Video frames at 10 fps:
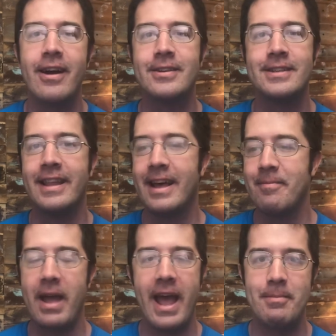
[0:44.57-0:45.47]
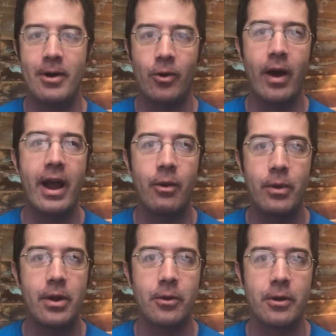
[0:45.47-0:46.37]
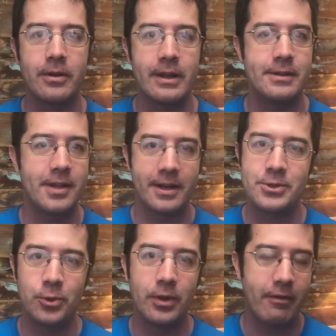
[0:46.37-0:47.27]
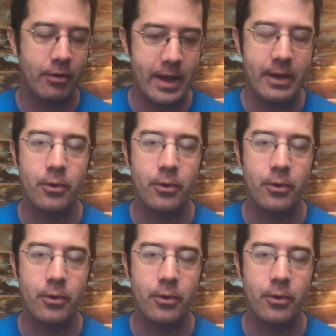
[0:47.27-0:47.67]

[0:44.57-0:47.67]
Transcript: I was in the handbell choir. We were in Sunday school every week.